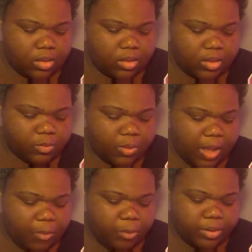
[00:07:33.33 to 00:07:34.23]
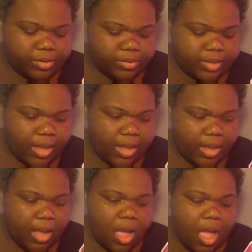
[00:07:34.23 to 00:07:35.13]
that's what I want to say.
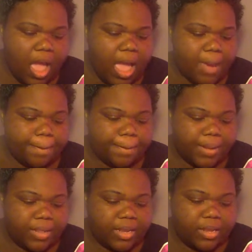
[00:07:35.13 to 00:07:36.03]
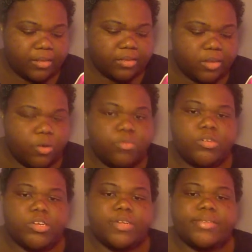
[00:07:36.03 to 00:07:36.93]
And please don't
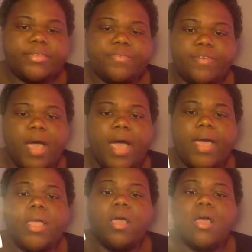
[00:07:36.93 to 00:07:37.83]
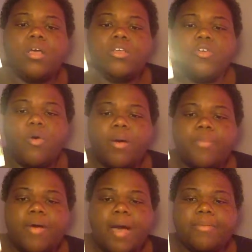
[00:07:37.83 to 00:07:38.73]
justify your
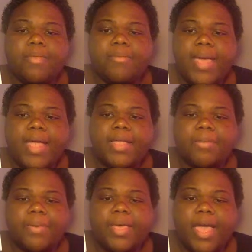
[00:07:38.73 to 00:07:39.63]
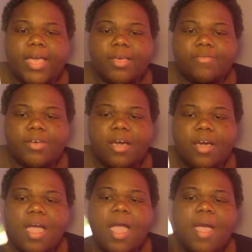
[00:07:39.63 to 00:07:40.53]
problematic behavior,
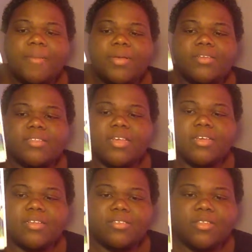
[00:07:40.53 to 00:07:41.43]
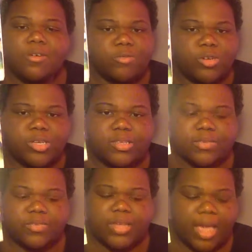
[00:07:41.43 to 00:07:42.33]
because there is no
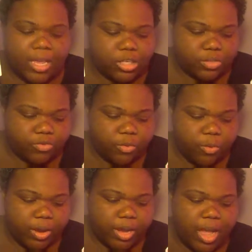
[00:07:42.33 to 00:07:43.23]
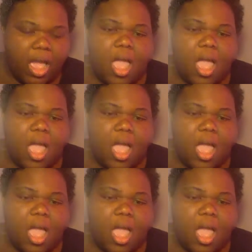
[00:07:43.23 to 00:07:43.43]
justification for it.